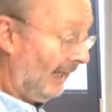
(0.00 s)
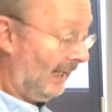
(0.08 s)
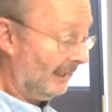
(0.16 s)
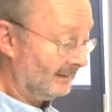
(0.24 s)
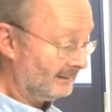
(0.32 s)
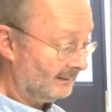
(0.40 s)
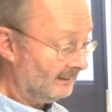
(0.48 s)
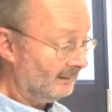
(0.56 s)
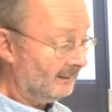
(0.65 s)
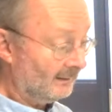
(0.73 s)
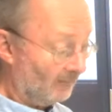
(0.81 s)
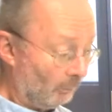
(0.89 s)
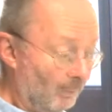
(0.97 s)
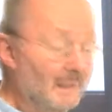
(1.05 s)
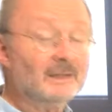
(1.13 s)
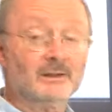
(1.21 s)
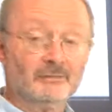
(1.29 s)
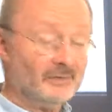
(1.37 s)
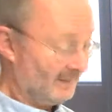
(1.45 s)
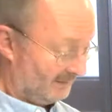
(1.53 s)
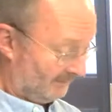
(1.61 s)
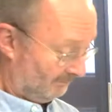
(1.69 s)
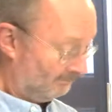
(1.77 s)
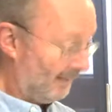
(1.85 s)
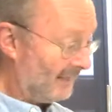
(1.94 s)
and the width of this
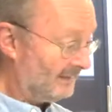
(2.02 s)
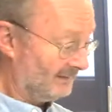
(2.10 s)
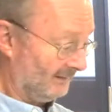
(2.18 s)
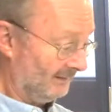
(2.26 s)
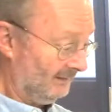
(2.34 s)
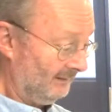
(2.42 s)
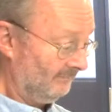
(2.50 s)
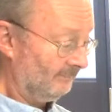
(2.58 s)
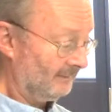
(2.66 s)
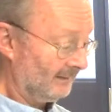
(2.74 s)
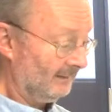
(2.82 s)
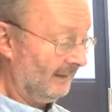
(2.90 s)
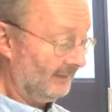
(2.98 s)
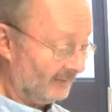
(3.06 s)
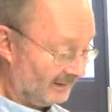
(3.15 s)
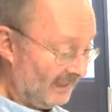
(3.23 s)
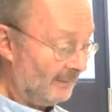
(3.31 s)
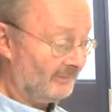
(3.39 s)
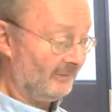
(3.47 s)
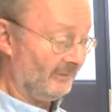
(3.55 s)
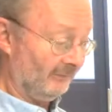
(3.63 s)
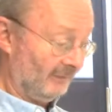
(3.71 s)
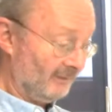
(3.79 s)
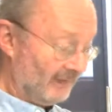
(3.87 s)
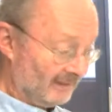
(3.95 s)
basin and the depth of the
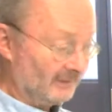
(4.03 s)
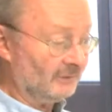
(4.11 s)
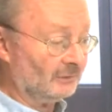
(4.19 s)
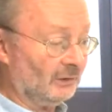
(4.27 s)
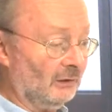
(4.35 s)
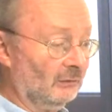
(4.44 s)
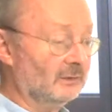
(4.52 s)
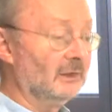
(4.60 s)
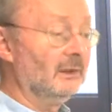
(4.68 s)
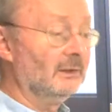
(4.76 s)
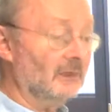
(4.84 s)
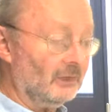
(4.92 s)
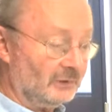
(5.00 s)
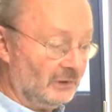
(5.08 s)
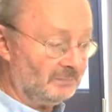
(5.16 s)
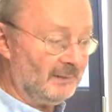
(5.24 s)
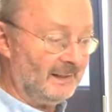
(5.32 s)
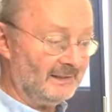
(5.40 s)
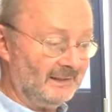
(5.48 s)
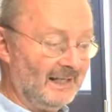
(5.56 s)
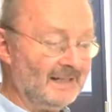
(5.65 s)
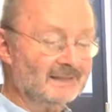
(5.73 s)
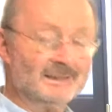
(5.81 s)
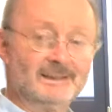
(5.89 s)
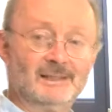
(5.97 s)
root is controlled not just by the
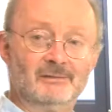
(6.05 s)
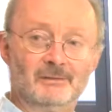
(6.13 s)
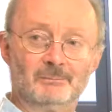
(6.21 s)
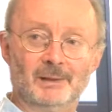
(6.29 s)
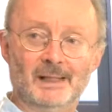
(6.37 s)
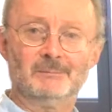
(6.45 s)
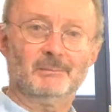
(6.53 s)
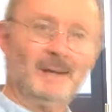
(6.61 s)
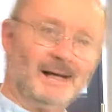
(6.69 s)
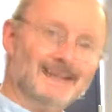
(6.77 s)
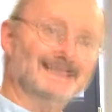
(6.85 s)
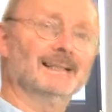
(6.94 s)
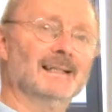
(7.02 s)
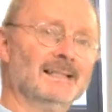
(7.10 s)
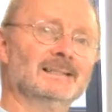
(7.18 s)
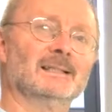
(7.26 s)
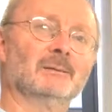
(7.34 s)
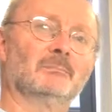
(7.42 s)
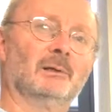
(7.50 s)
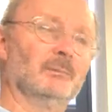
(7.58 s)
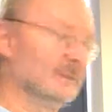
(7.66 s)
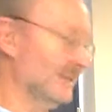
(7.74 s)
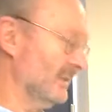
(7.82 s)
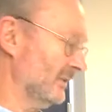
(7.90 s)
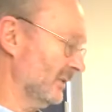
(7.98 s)
density of the plate but by its elastic
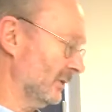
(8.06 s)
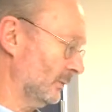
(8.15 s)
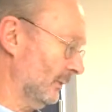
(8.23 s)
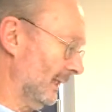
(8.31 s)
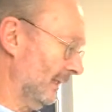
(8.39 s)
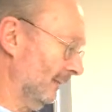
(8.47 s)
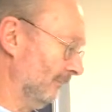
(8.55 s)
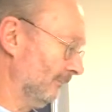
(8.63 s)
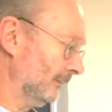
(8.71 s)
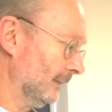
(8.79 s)
properties as well.